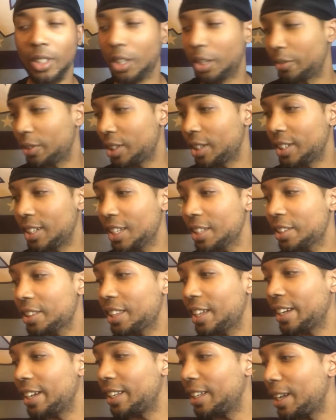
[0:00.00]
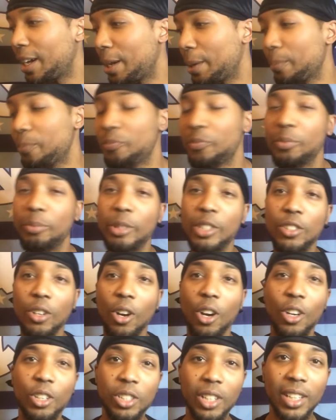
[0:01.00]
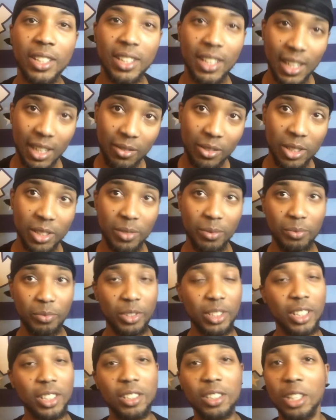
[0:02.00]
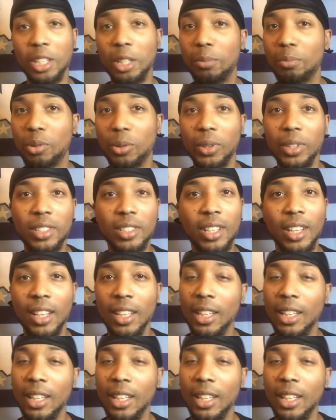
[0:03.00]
Another thing I like, Mr. RJ Davis, 16 points.